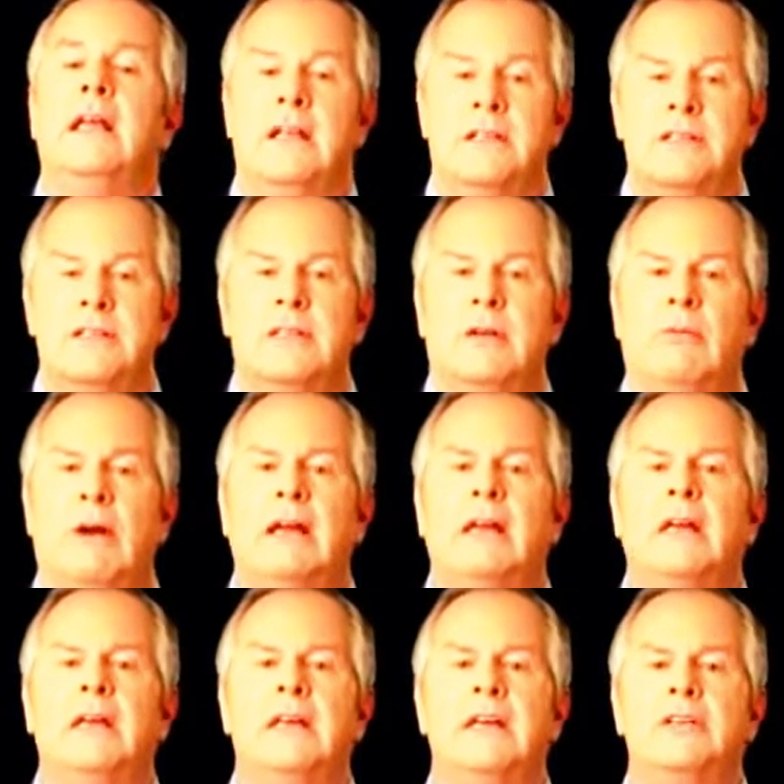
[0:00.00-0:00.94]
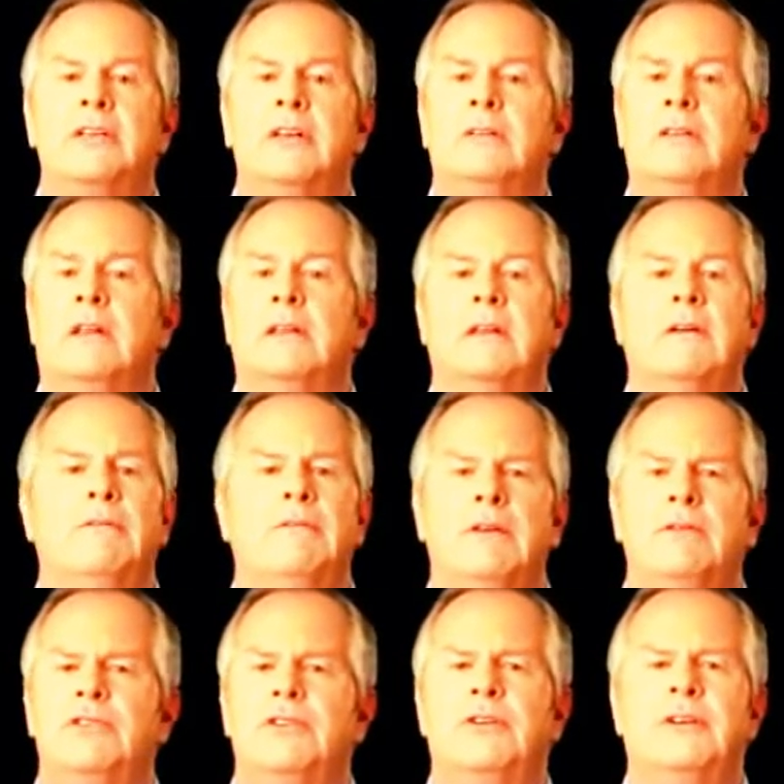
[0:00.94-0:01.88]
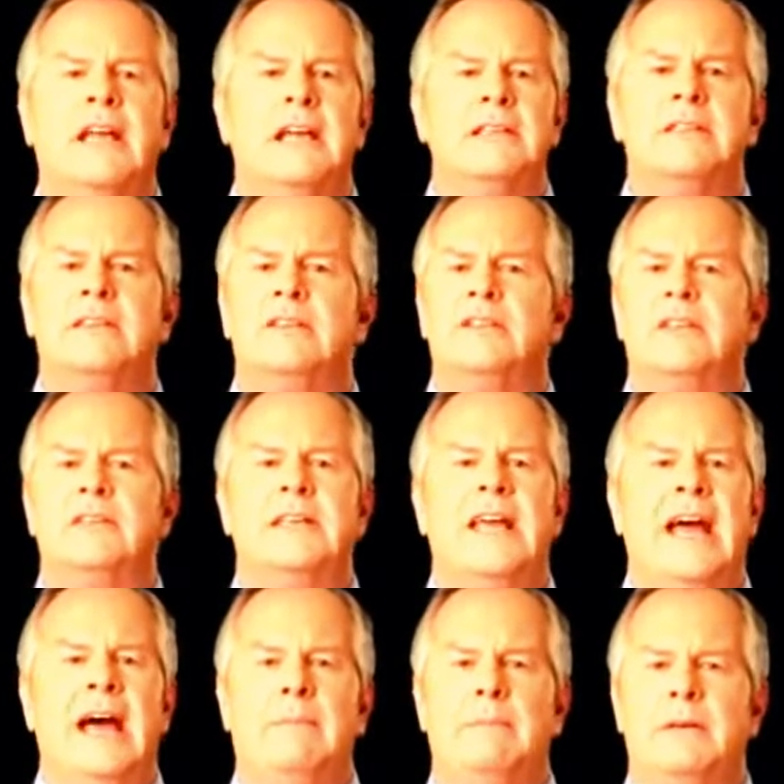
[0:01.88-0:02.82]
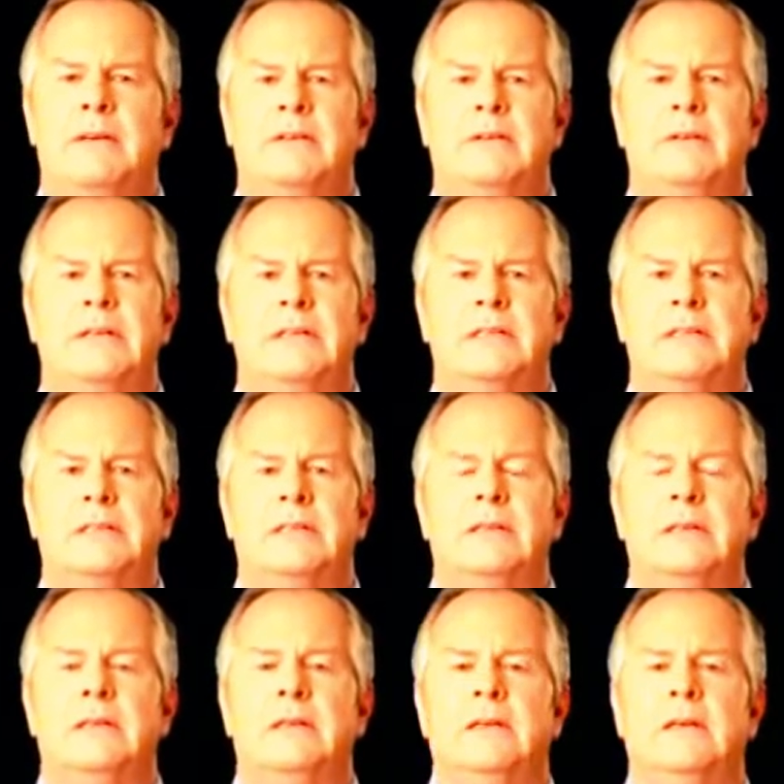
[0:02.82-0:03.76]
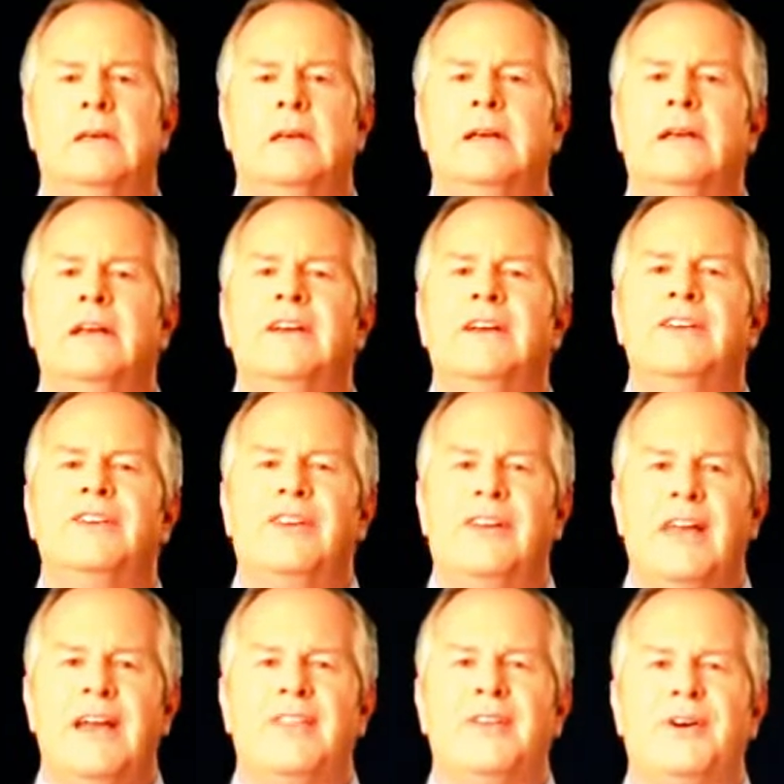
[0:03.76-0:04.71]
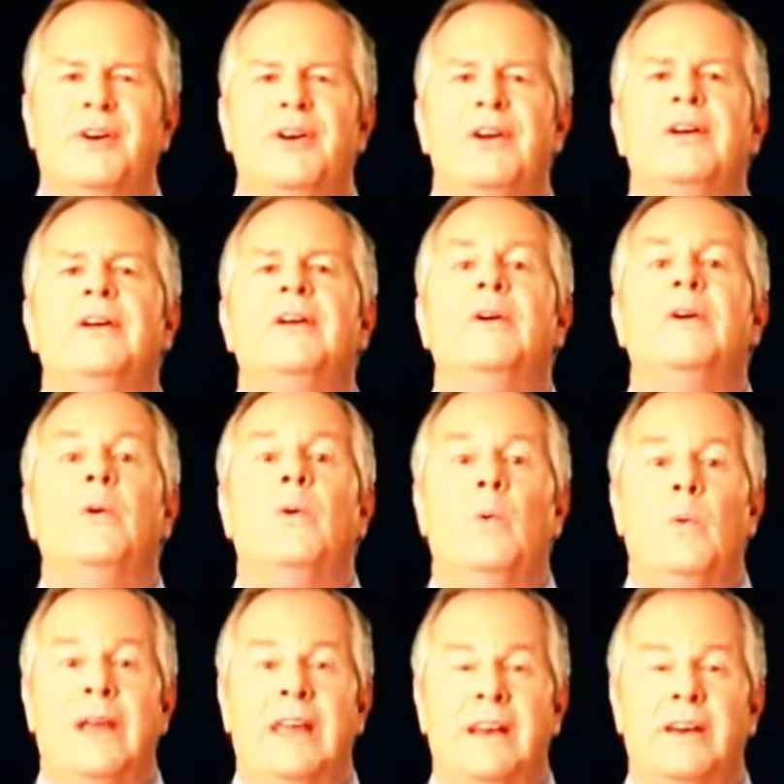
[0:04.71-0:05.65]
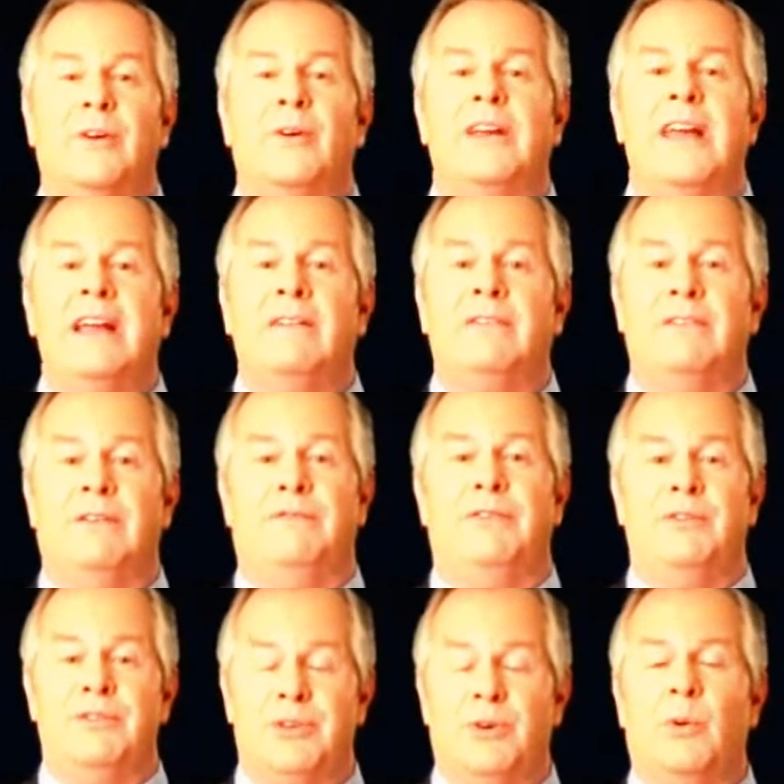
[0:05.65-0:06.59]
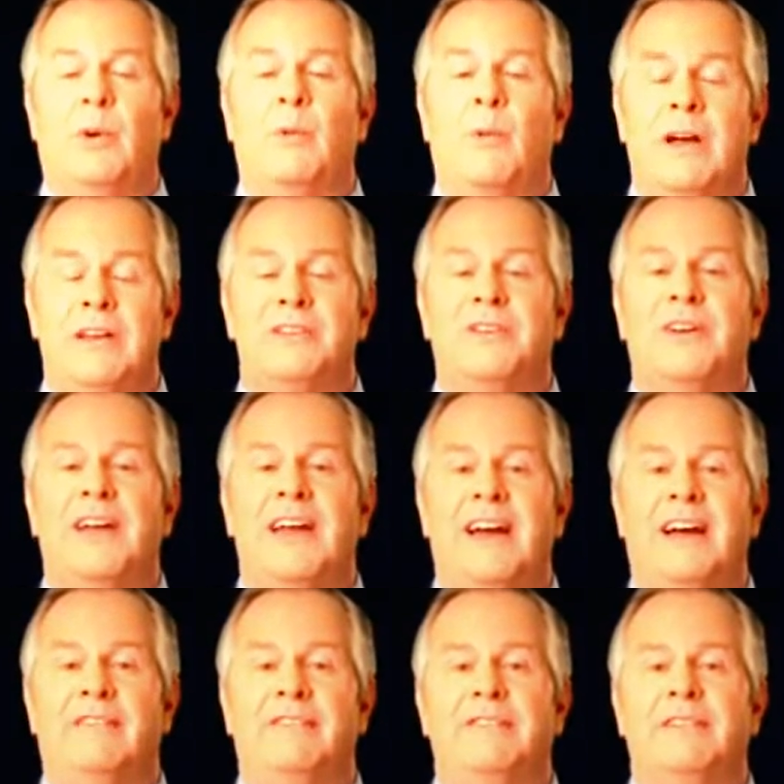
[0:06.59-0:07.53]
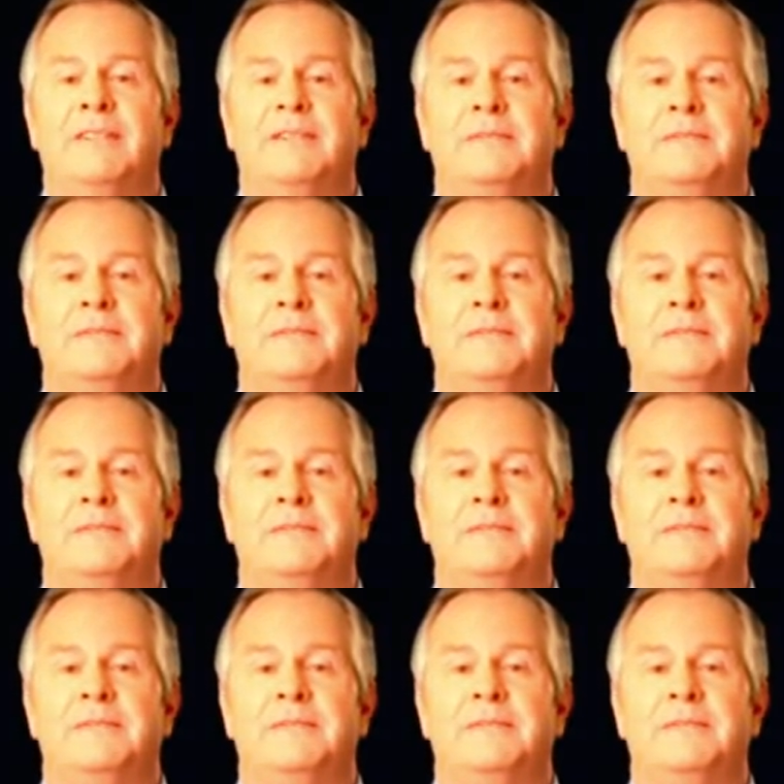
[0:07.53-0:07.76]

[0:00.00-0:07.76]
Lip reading: It's the recognition that the future doesn't just happen to us. Together, we can create the future we want to have.